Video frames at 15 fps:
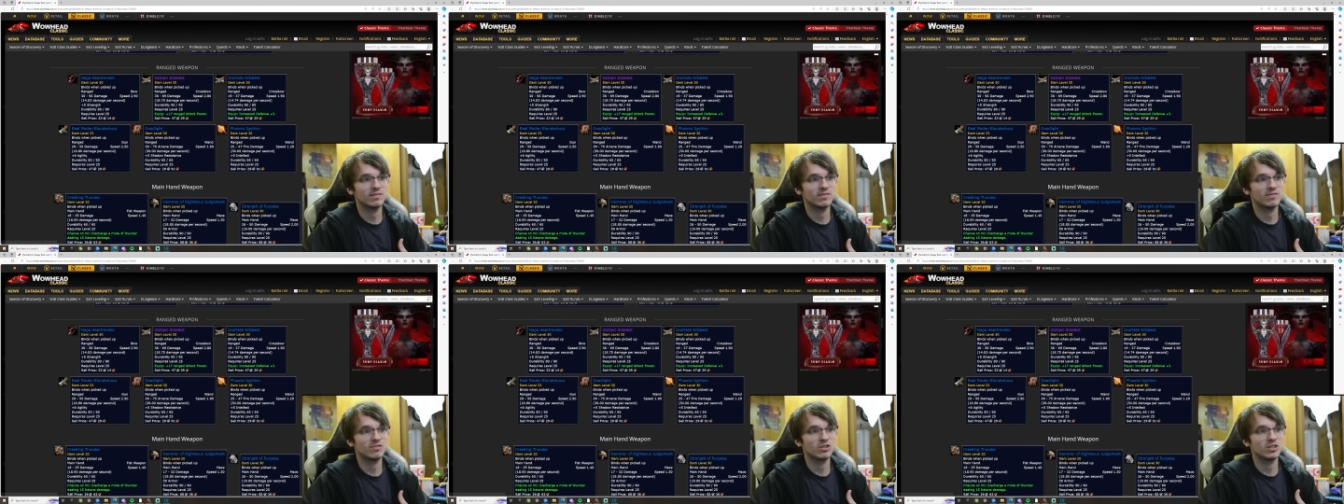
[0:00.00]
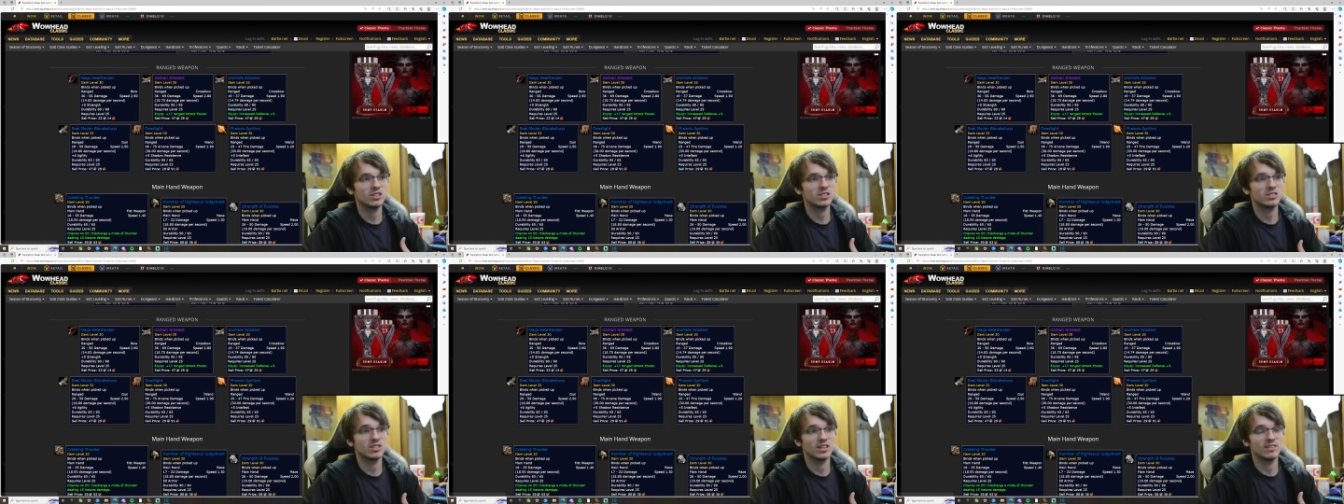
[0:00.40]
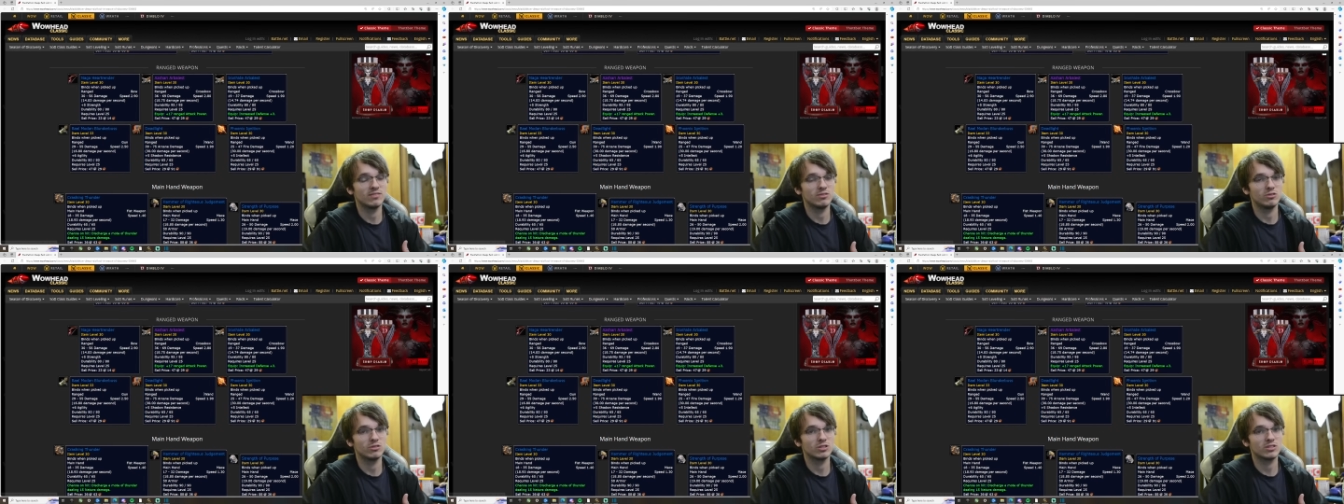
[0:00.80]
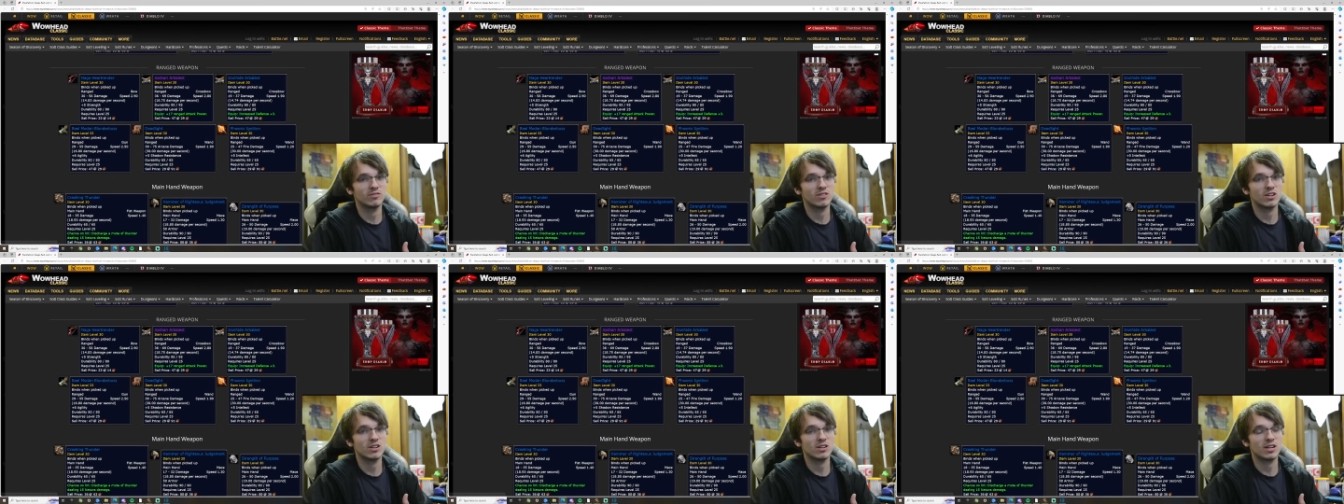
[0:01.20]
for these levels if
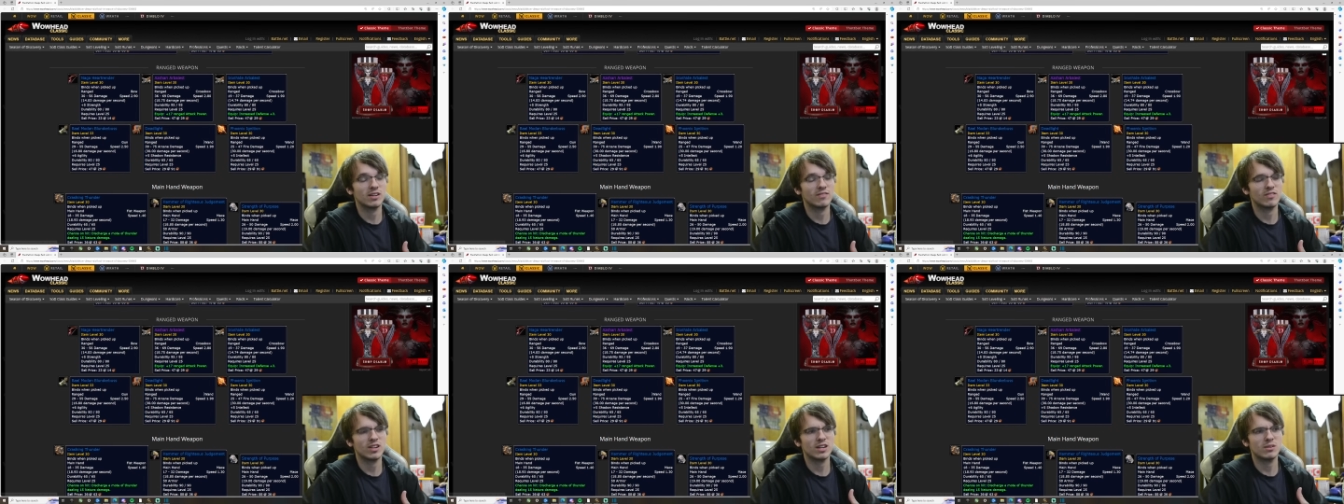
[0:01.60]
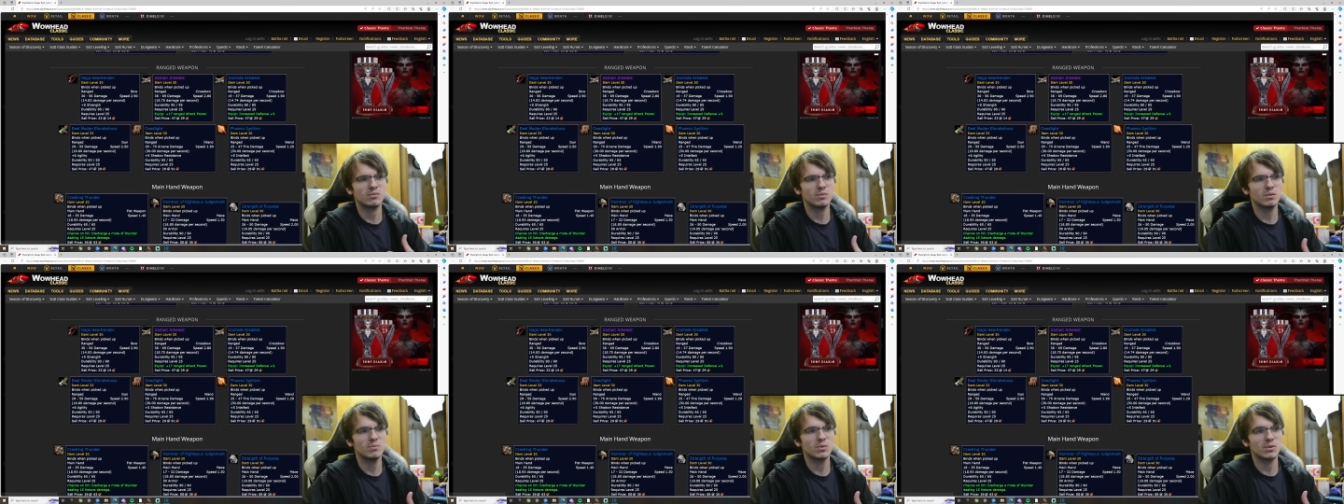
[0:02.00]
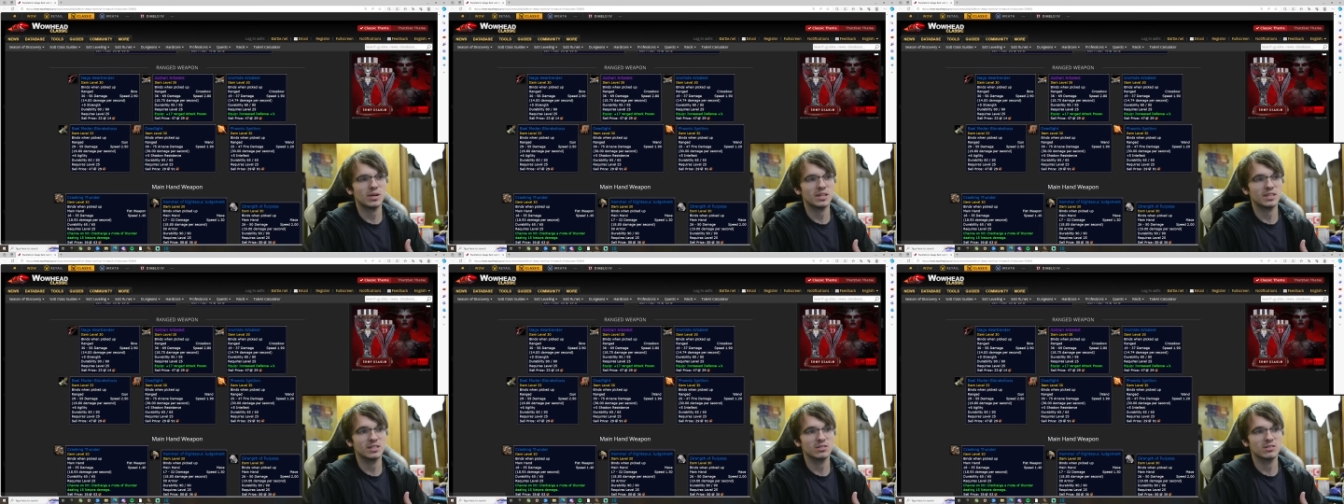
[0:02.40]
i, if I remember right these,